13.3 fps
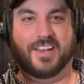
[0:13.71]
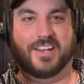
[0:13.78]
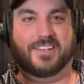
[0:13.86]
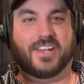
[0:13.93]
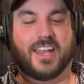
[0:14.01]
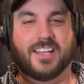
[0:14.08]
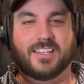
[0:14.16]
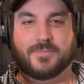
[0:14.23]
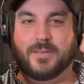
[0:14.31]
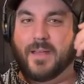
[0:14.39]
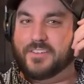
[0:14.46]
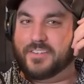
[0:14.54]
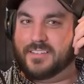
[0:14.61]
Jake has been
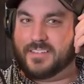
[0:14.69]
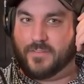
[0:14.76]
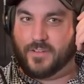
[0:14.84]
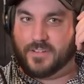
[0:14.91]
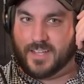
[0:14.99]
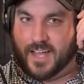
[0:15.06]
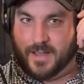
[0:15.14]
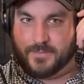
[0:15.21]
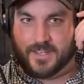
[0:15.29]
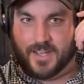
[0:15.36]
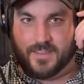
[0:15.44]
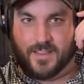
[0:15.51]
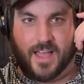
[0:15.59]
mentioned several times
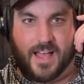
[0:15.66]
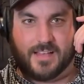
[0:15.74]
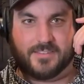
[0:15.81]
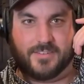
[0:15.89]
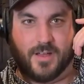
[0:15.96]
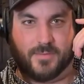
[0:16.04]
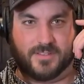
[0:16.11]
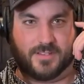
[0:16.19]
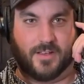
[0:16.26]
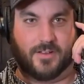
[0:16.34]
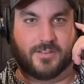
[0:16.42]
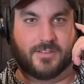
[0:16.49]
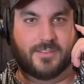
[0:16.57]
on the last 2
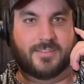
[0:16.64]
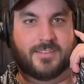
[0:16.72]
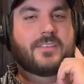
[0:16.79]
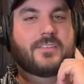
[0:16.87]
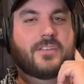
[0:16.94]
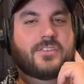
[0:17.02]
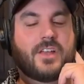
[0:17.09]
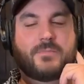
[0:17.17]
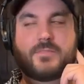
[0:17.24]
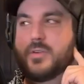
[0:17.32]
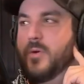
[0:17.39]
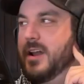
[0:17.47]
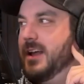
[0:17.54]
episodes. So Jim,
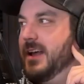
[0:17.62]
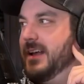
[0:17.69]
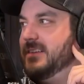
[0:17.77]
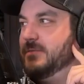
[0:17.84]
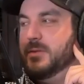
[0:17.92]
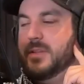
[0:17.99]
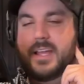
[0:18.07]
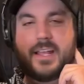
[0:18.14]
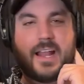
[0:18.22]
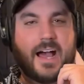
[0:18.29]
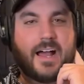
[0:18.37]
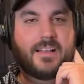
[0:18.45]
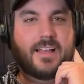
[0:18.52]
do you want to explain
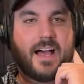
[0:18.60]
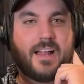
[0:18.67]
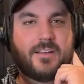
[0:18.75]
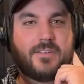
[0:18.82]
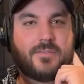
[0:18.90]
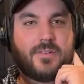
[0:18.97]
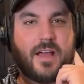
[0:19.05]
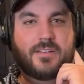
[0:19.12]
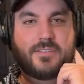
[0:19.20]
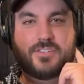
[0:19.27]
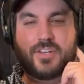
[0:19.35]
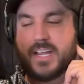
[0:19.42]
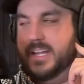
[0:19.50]
how
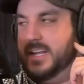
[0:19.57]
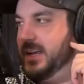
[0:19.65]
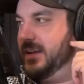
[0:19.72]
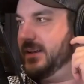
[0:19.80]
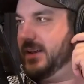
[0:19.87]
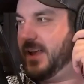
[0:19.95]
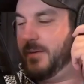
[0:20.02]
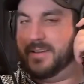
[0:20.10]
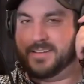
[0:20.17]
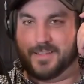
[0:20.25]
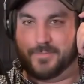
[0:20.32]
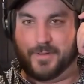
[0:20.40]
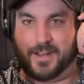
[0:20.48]
does Jake come
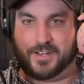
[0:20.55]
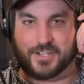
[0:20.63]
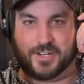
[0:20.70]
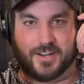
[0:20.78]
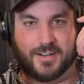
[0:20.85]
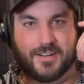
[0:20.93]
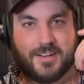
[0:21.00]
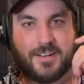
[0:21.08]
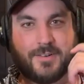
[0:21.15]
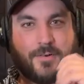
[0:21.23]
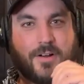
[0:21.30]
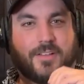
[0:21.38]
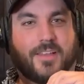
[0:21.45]
into the picture?
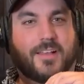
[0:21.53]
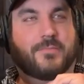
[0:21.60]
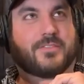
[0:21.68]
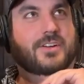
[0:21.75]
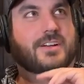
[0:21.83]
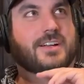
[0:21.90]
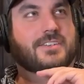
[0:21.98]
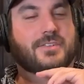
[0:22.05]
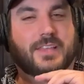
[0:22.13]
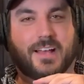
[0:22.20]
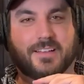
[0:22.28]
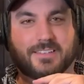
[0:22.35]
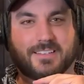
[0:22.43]
We're like circa
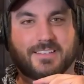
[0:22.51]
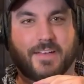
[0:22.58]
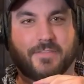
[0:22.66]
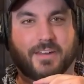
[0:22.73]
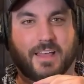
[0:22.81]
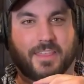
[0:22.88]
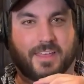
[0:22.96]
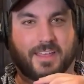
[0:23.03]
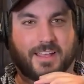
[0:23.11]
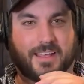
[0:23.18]
2007, I think.